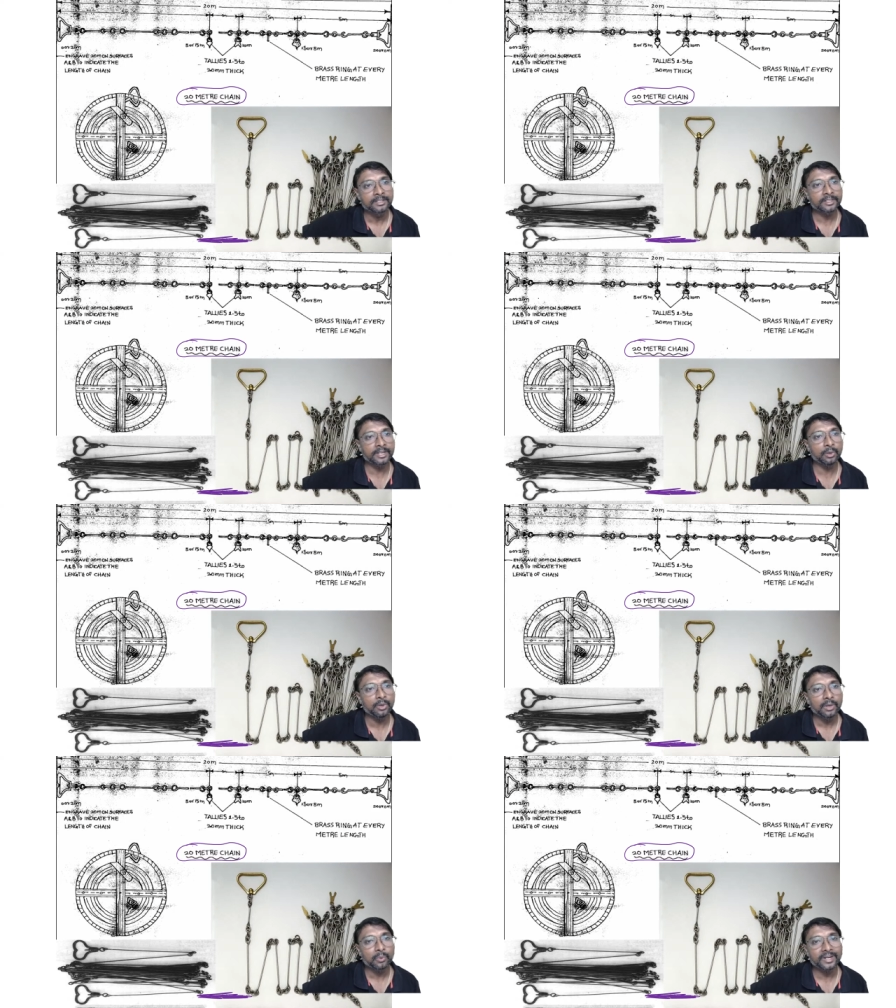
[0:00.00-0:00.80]
So
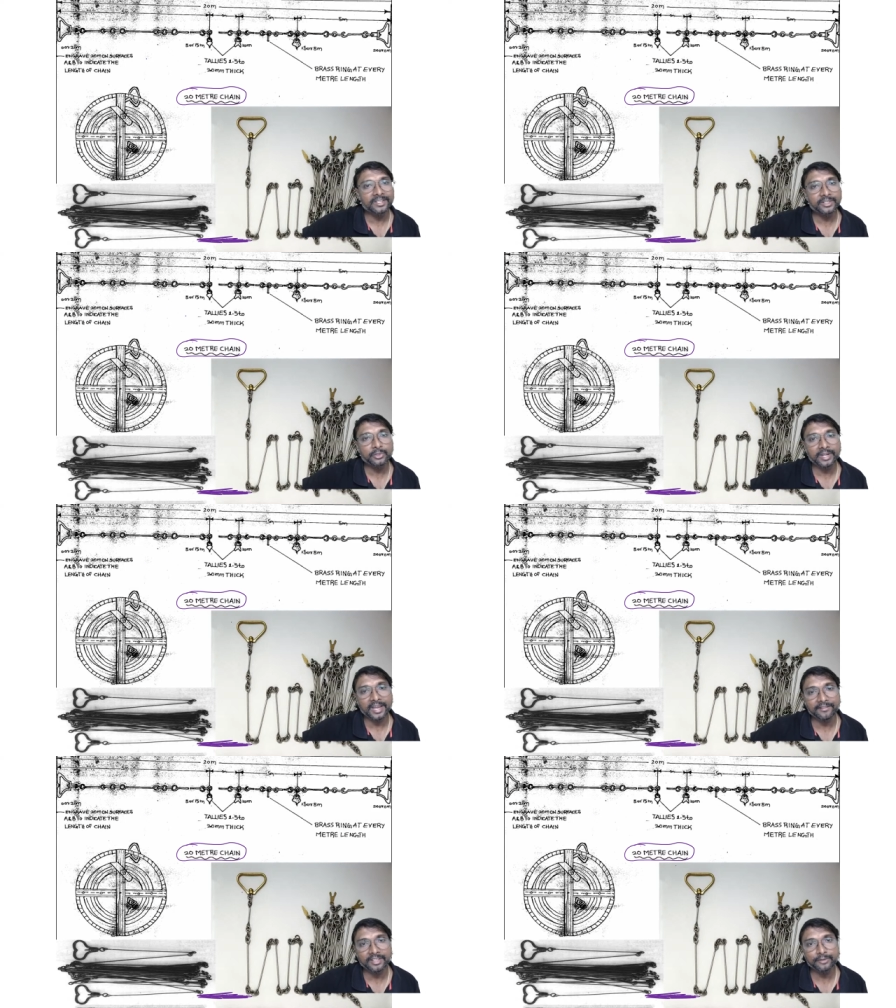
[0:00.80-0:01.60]
now what is that you are
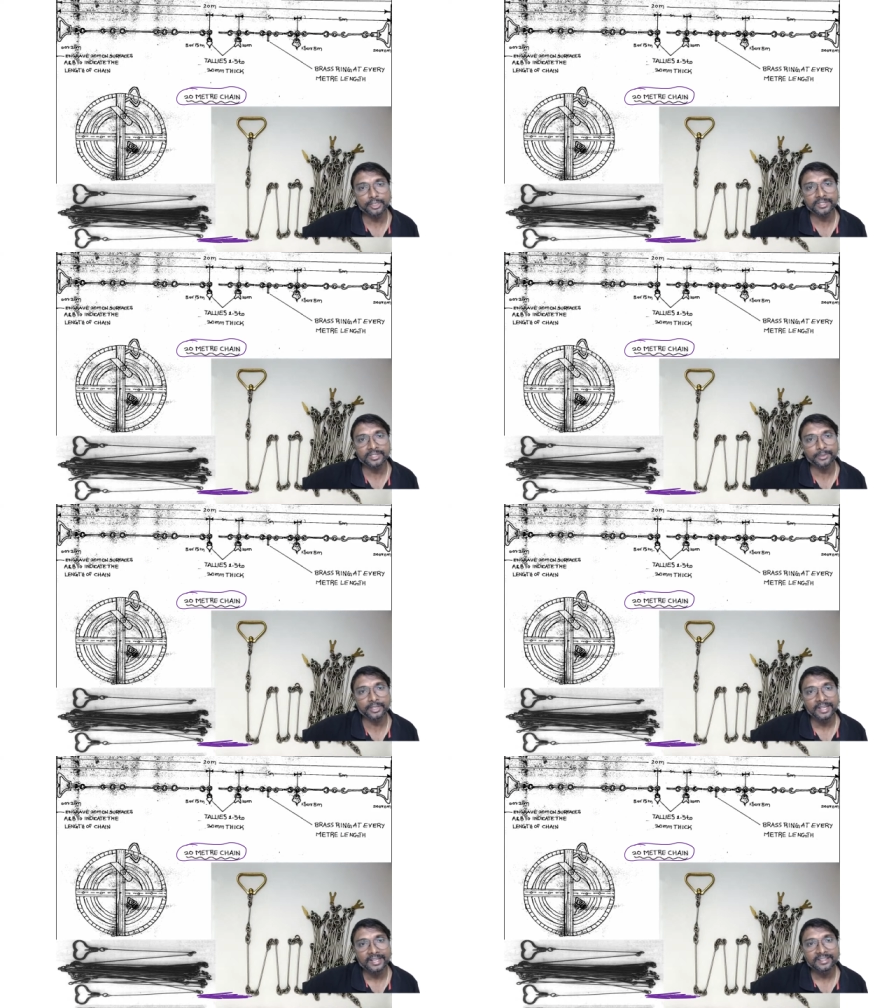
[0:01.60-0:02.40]
having if you just
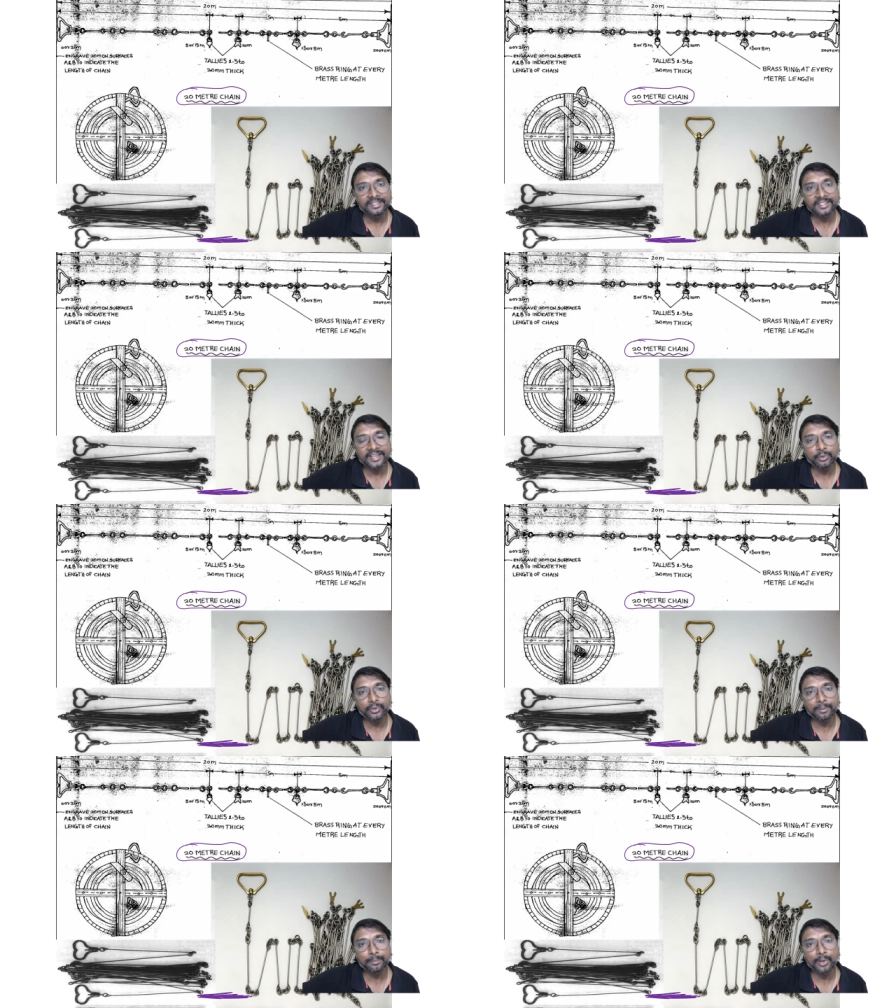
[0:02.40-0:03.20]
observe? These are
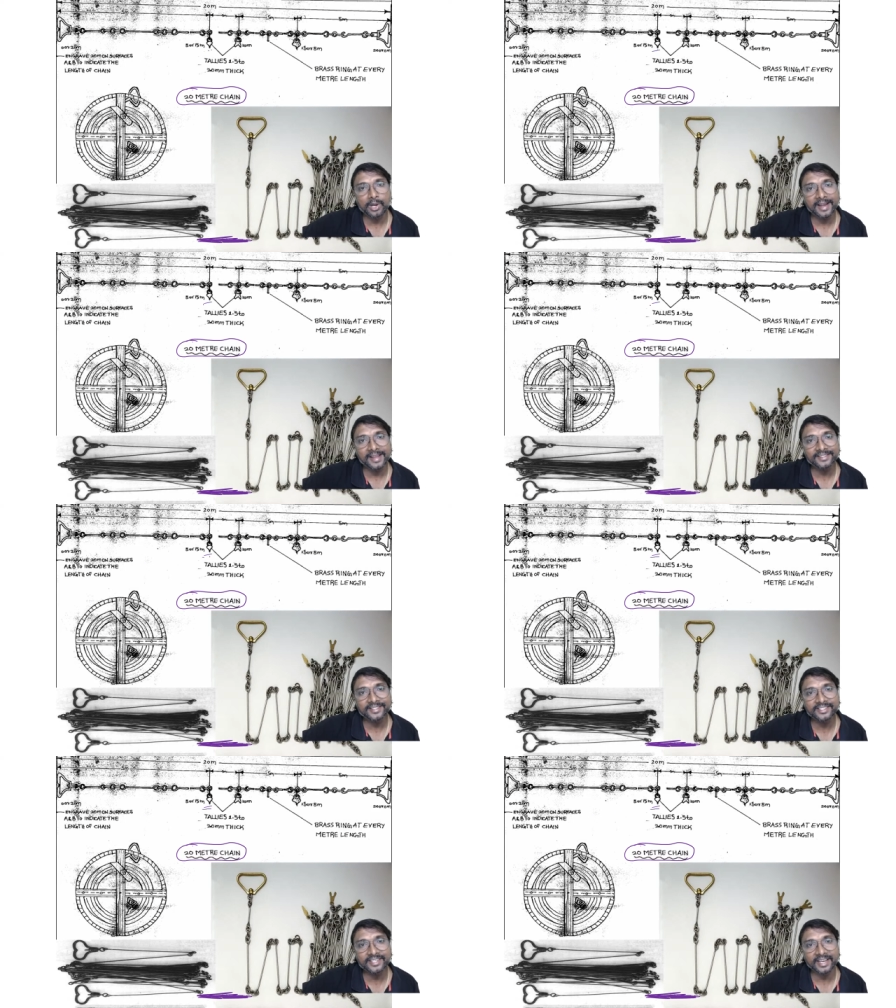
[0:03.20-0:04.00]
your brass
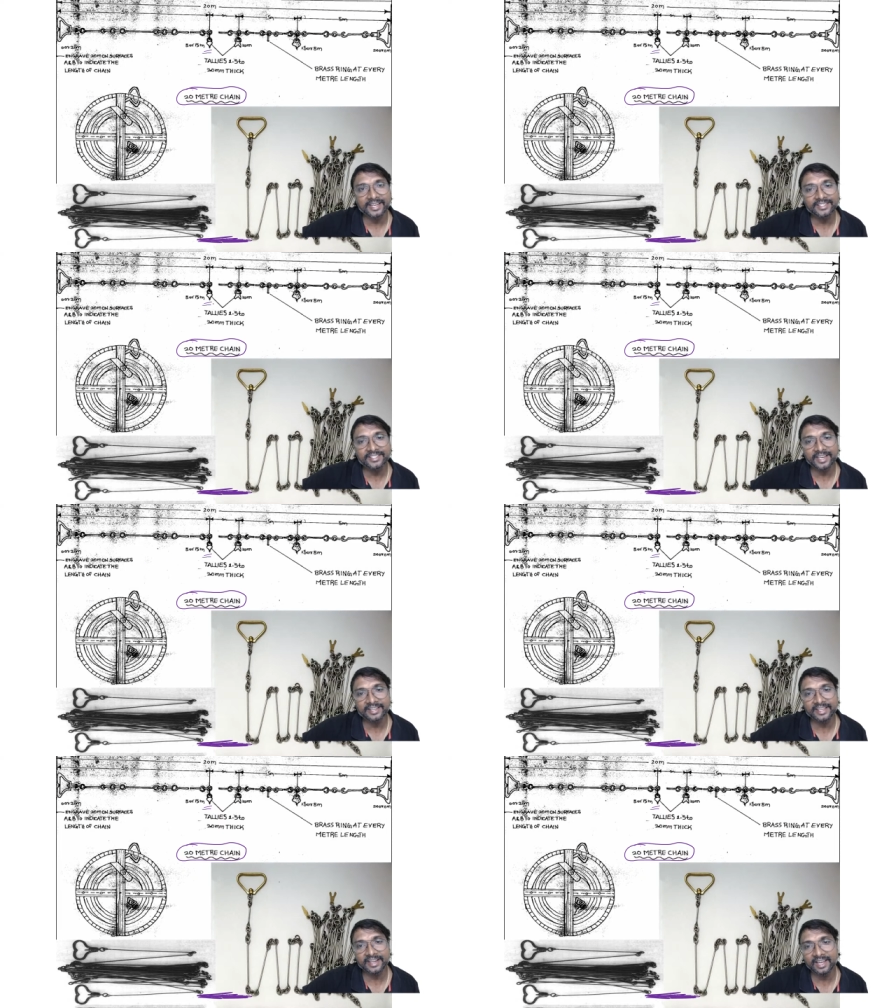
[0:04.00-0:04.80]
tallies
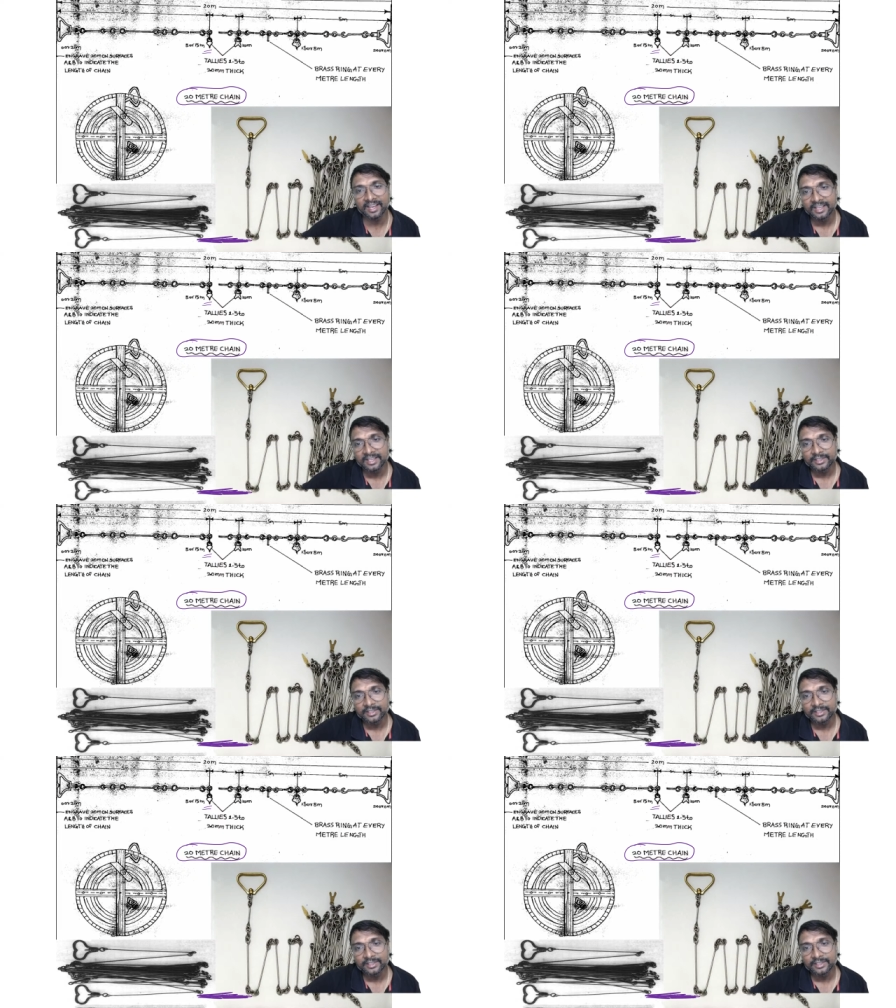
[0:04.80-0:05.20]
are there na.